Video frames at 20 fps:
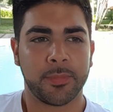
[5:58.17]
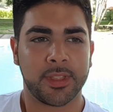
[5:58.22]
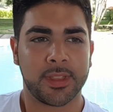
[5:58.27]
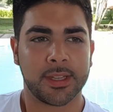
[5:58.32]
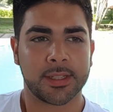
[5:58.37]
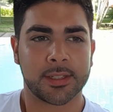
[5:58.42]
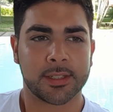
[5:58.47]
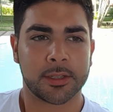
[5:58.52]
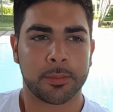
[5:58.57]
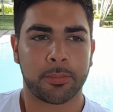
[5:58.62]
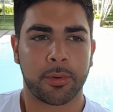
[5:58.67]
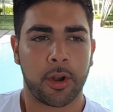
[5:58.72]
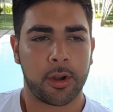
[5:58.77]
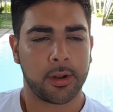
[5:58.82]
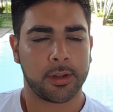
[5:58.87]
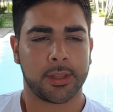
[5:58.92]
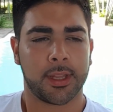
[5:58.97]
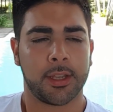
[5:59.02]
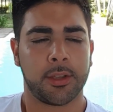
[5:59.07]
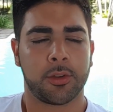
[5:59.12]
this is a
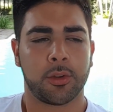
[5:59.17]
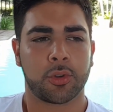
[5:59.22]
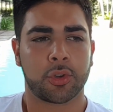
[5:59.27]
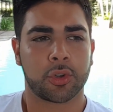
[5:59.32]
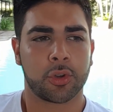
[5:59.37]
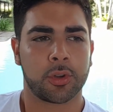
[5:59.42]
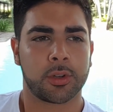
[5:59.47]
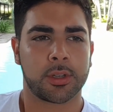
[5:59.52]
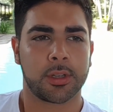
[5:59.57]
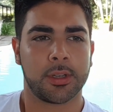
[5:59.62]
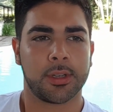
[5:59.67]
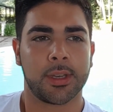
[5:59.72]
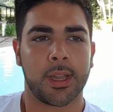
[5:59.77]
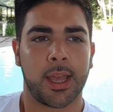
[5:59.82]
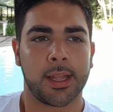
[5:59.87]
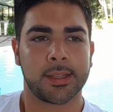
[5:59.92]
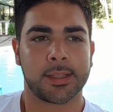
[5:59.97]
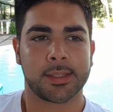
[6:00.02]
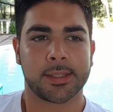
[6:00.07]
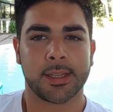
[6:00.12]
product that you should
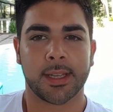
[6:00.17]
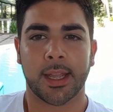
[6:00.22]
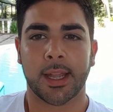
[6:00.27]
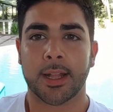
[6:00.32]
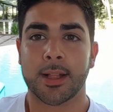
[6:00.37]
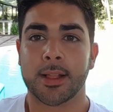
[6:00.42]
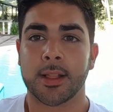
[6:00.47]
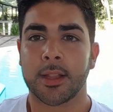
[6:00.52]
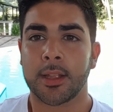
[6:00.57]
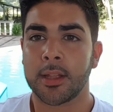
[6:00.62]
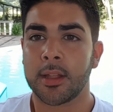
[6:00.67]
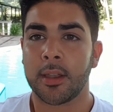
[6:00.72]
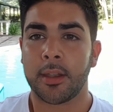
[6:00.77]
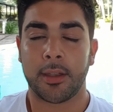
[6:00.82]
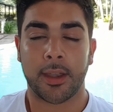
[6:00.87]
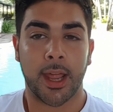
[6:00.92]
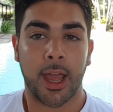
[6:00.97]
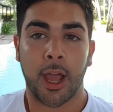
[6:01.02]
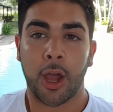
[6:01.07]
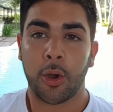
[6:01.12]
not sell
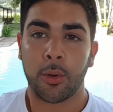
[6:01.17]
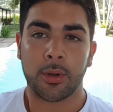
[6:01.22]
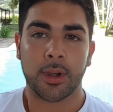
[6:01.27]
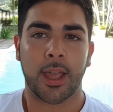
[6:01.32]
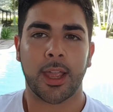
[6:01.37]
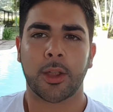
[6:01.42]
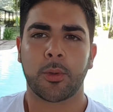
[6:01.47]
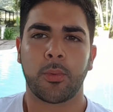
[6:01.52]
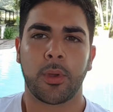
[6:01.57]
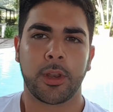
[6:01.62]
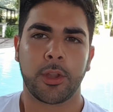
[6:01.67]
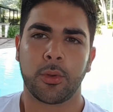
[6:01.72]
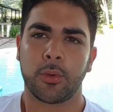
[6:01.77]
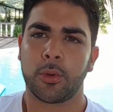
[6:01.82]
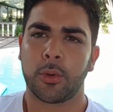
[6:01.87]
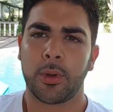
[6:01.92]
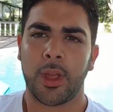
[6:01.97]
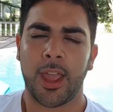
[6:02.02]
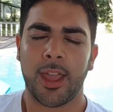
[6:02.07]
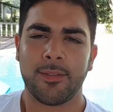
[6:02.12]
now, like when you
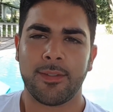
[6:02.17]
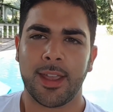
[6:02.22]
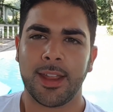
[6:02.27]
don't have